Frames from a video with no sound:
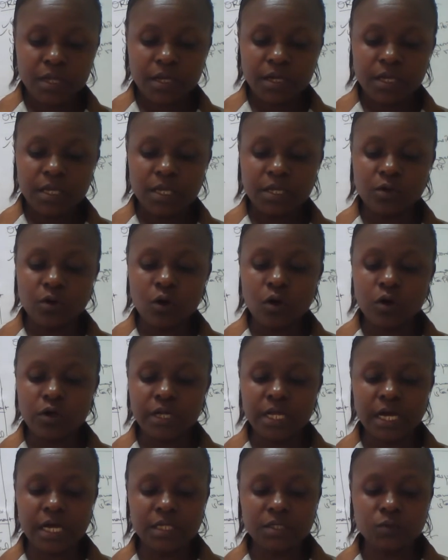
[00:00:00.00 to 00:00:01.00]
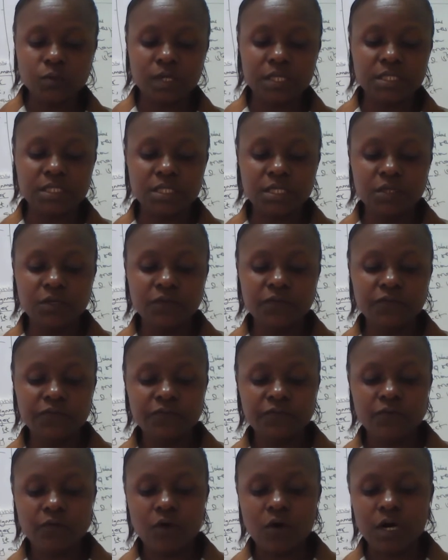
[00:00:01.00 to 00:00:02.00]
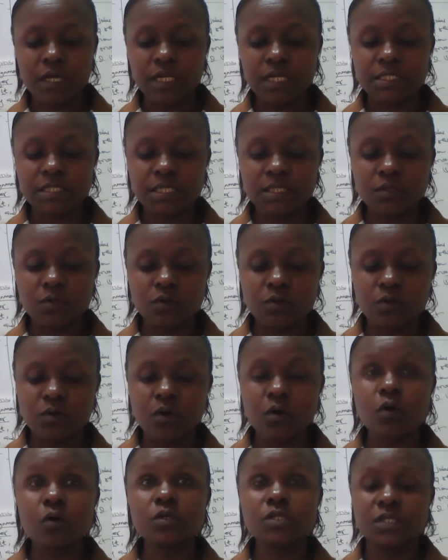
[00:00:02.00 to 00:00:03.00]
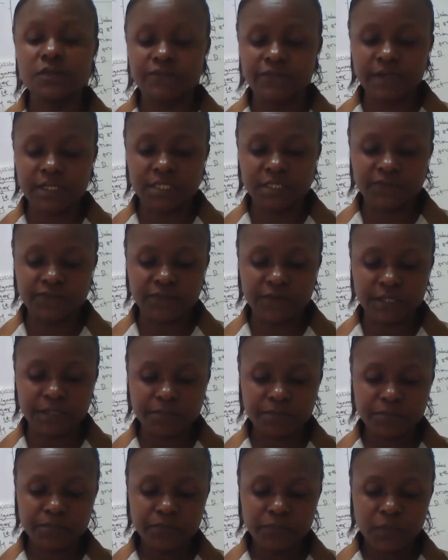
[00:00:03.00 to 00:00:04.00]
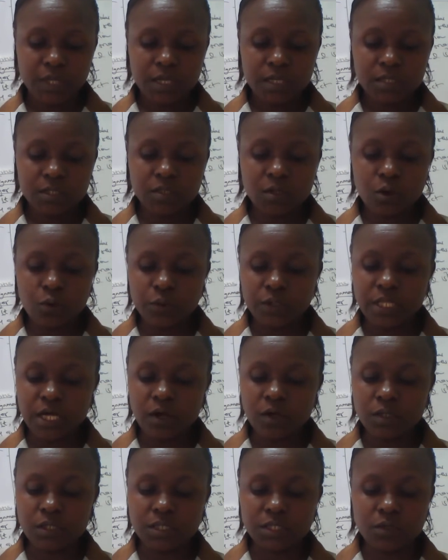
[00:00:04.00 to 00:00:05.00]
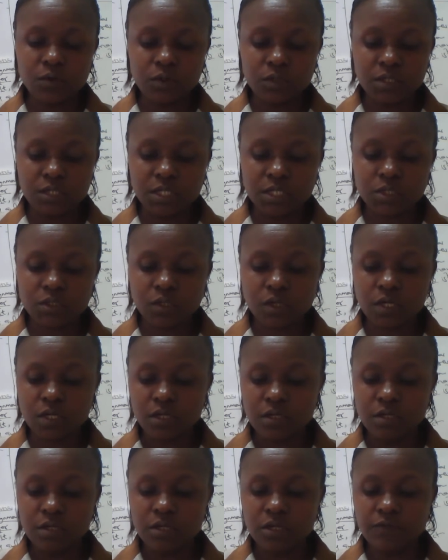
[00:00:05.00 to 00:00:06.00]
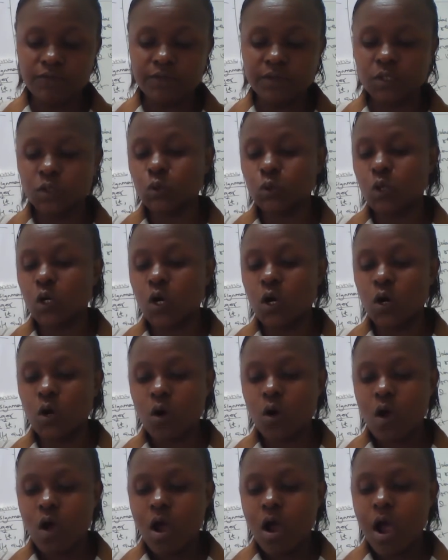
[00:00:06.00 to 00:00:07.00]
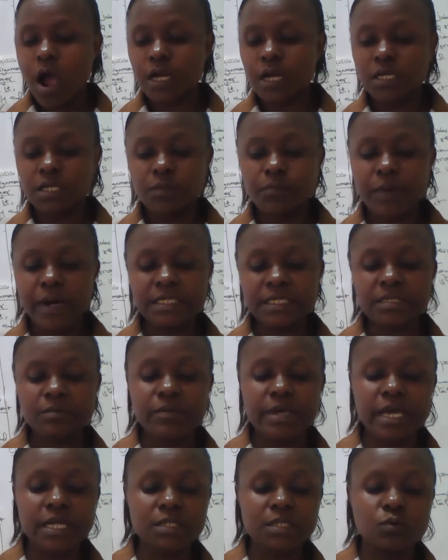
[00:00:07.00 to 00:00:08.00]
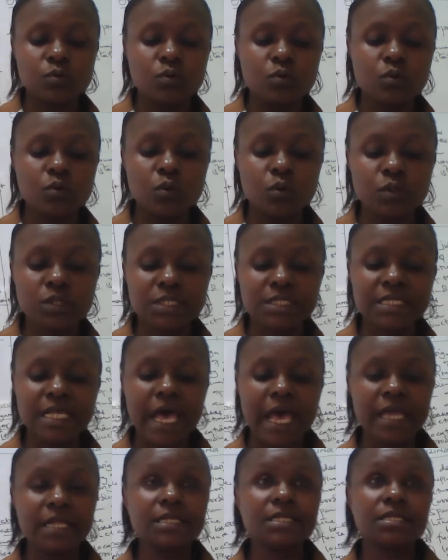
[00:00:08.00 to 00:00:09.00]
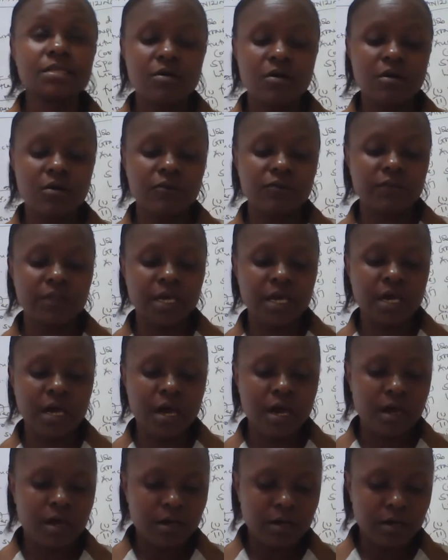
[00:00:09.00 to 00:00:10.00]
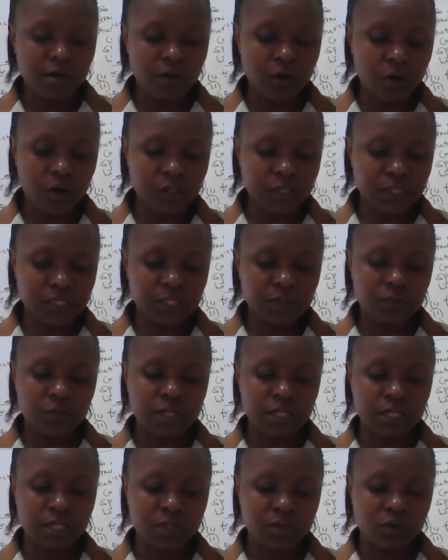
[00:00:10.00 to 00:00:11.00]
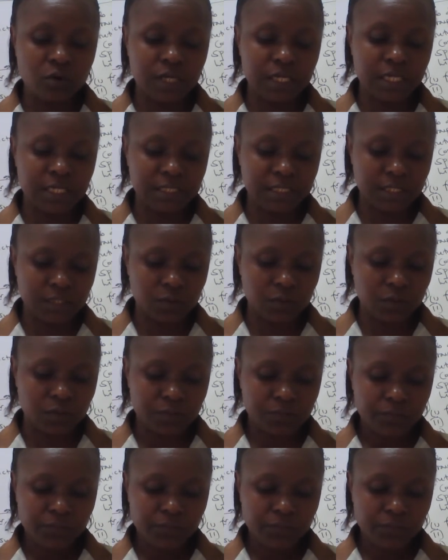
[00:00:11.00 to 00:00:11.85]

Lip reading: in order to achieve organization goals effectively. So without coordination, individual and departments will lose sight of their roles within the organization.